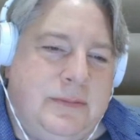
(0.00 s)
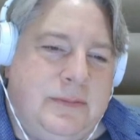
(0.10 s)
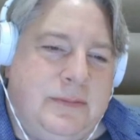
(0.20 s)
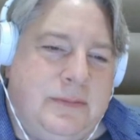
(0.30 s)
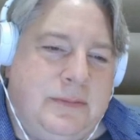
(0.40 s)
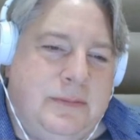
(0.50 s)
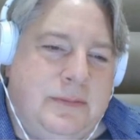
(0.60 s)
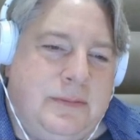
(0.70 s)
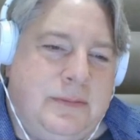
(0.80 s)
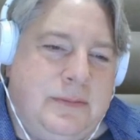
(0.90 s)

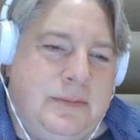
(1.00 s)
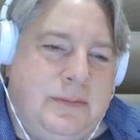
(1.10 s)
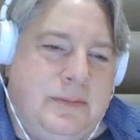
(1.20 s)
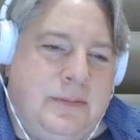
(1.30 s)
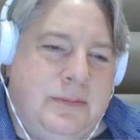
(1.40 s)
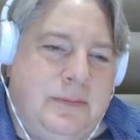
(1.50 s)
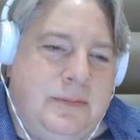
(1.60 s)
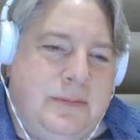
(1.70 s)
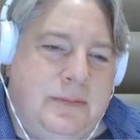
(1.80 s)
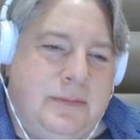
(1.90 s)

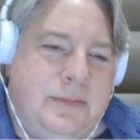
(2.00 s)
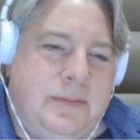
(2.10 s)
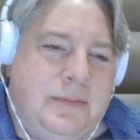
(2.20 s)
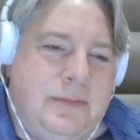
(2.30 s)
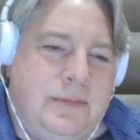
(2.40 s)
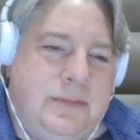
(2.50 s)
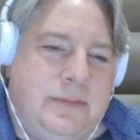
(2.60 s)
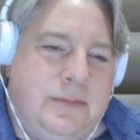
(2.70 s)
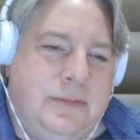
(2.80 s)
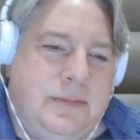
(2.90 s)

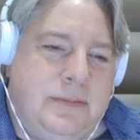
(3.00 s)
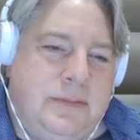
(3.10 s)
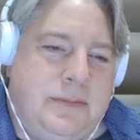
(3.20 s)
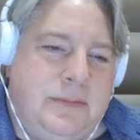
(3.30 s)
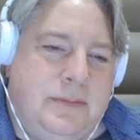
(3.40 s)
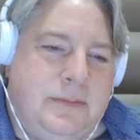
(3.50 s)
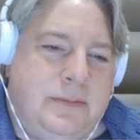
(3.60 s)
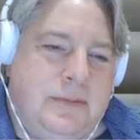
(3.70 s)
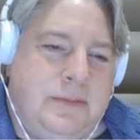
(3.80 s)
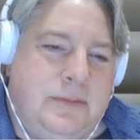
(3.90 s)

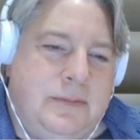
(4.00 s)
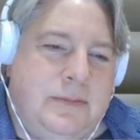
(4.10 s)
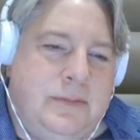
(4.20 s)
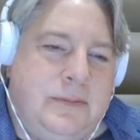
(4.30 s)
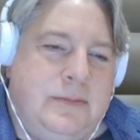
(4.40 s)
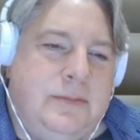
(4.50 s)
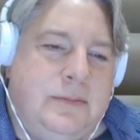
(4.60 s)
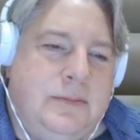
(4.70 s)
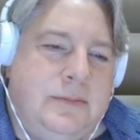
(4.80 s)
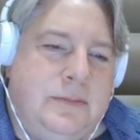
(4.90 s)

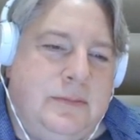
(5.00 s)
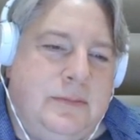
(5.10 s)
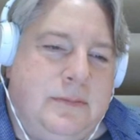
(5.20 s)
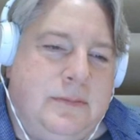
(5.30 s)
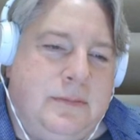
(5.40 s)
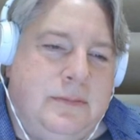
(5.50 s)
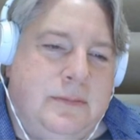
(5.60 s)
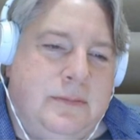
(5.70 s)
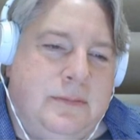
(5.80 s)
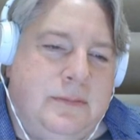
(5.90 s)

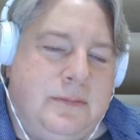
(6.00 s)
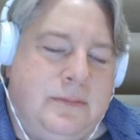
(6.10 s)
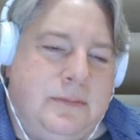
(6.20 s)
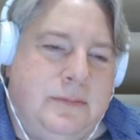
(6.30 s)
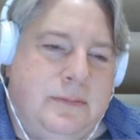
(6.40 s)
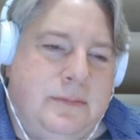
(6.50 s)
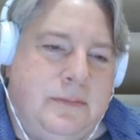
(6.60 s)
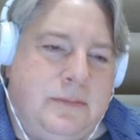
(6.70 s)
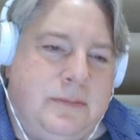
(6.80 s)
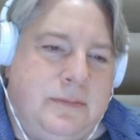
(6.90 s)

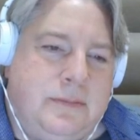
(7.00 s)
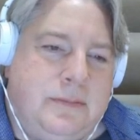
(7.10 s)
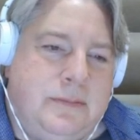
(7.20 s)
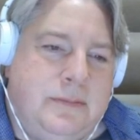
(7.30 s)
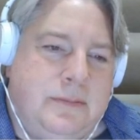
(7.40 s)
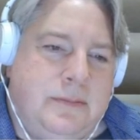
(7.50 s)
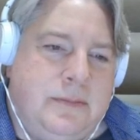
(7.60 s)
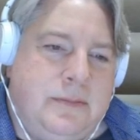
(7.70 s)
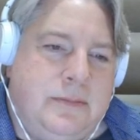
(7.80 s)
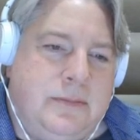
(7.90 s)
[no speech]